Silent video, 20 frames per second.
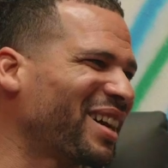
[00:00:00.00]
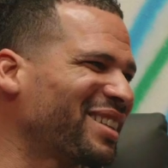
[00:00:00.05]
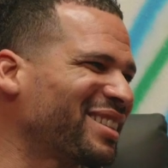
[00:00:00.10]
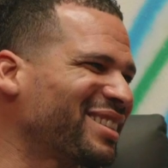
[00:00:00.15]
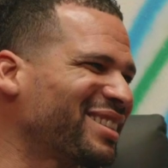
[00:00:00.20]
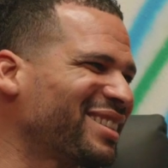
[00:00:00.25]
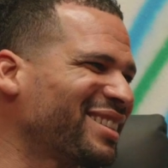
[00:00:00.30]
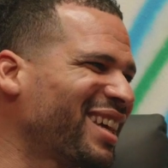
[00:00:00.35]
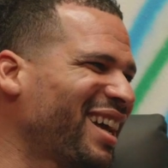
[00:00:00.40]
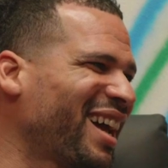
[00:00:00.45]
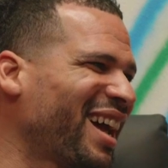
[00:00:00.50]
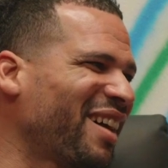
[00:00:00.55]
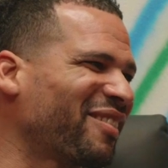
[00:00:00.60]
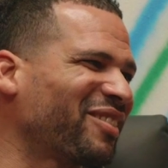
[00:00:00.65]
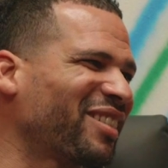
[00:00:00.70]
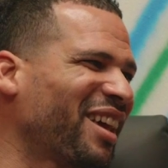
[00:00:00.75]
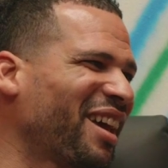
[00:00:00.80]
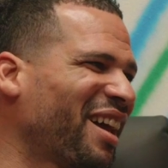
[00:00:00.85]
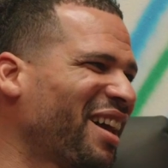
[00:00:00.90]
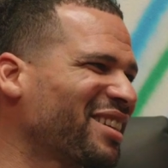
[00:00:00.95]
I
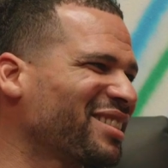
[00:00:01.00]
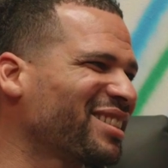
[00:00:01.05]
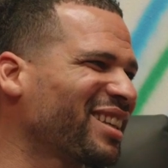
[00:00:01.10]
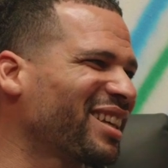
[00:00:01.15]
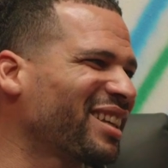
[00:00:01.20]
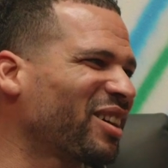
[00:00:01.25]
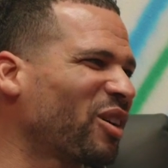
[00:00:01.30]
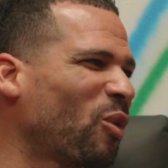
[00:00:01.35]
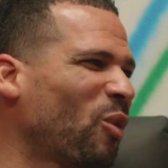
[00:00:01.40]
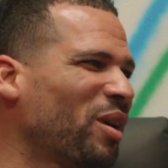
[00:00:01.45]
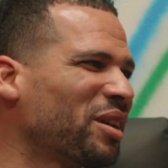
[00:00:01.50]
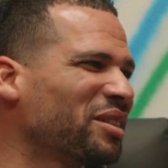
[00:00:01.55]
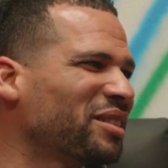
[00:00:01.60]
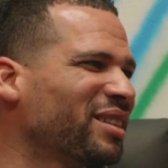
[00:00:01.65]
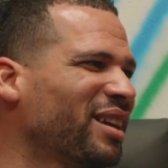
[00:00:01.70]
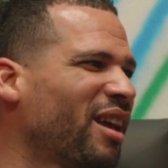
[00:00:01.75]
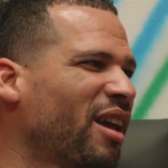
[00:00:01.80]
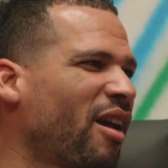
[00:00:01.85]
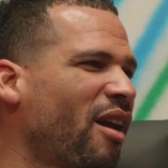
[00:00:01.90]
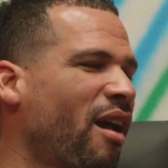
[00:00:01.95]
have to ask, what
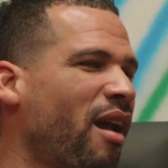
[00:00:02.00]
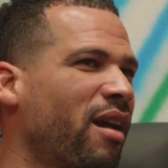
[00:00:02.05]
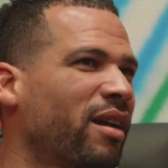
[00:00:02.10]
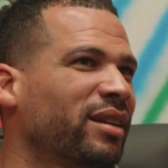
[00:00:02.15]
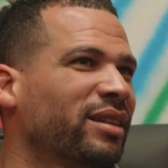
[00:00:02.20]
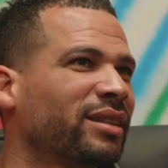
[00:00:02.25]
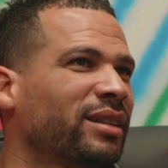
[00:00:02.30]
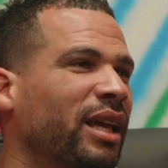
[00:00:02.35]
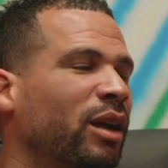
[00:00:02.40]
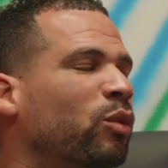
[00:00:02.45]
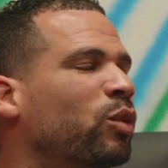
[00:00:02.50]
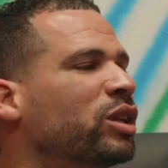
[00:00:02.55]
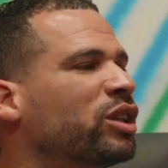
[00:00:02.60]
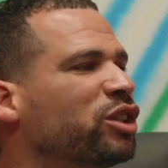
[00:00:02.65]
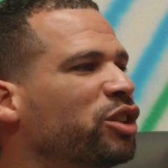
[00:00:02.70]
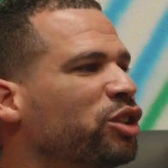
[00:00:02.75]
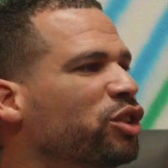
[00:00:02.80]
do